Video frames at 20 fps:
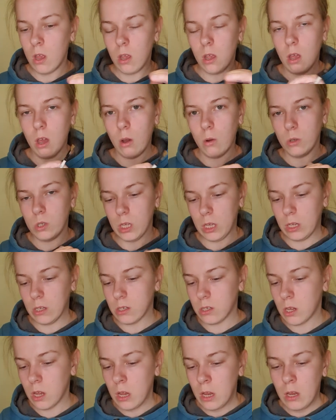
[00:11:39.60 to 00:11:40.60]

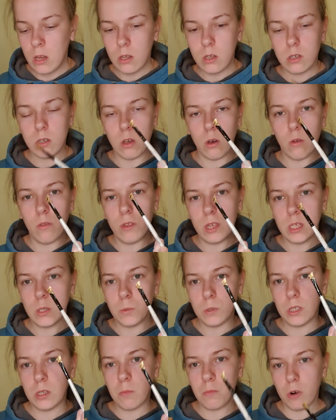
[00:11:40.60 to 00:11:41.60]
coatings. So this
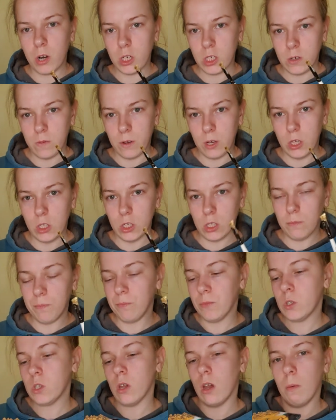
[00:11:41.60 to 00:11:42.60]
was the brush version,
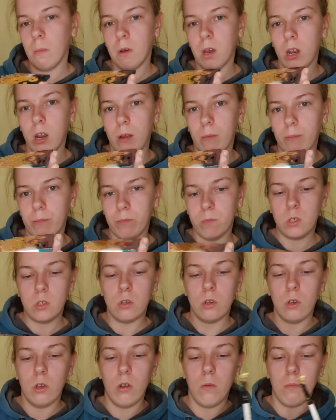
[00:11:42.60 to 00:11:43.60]
so I'm gonna
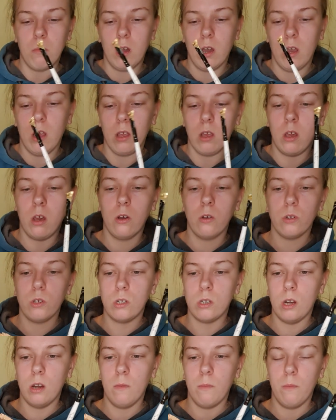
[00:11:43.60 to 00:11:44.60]
turn my
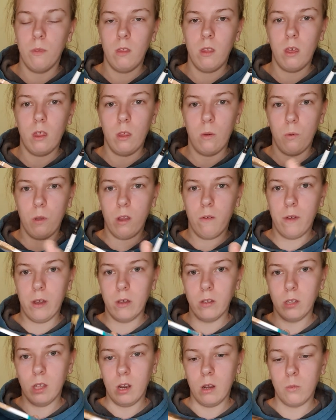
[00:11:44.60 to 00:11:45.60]
coaster the other way
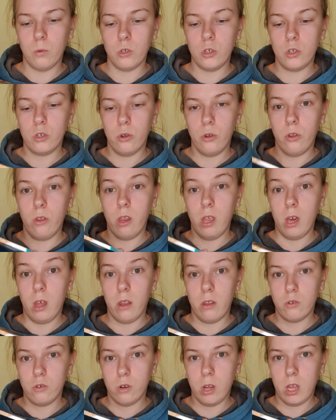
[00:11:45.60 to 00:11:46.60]
around and I will show you the
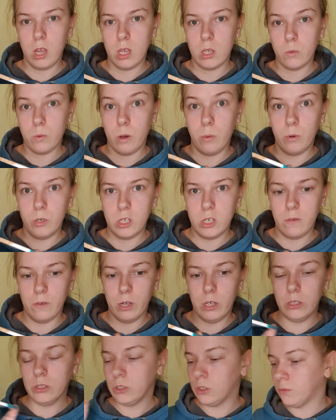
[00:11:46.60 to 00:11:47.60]
other trick as well, which I've
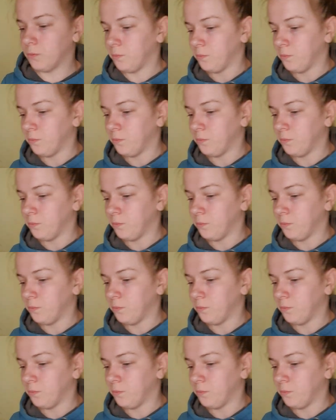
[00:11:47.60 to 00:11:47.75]
learned.